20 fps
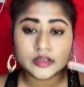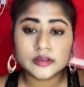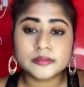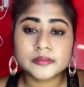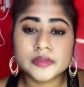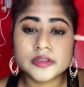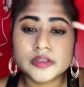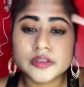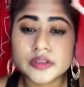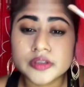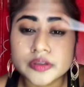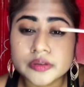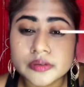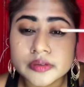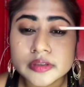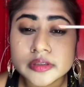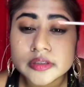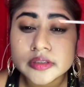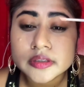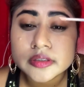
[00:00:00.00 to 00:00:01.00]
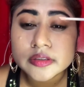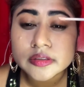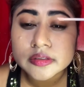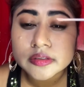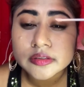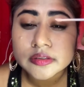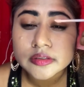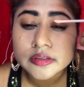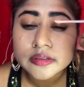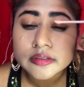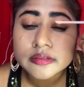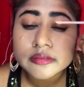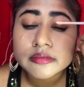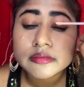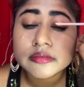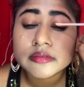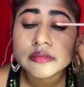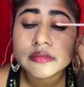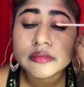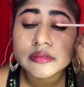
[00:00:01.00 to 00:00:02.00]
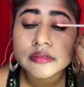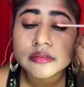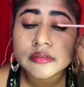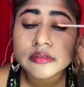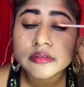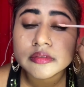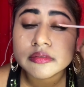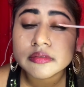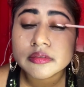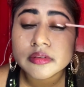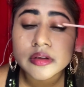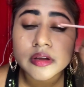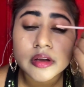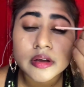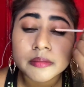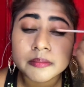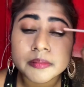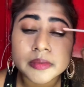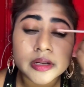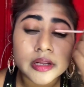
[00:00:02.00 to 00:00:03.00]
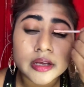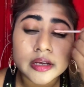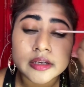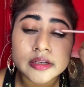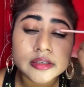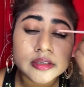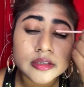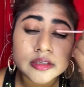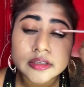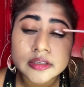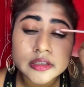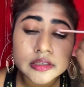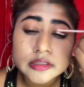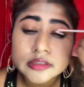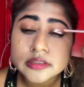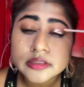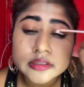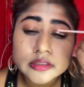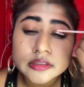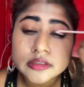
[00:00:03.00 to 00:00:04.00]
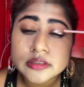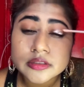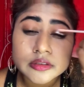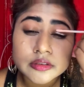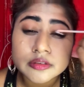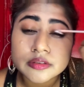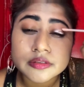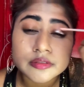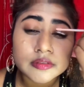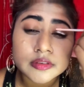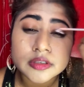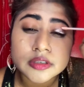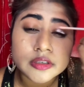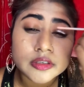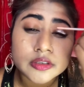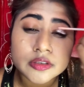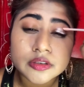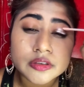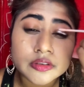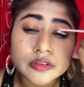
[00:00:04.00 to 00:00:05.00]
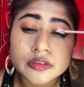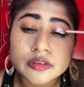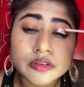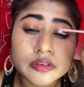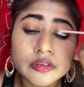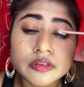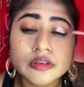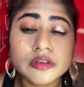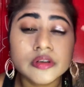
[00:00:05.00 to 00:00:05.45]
I'm gonna go ahead and just apply this over here.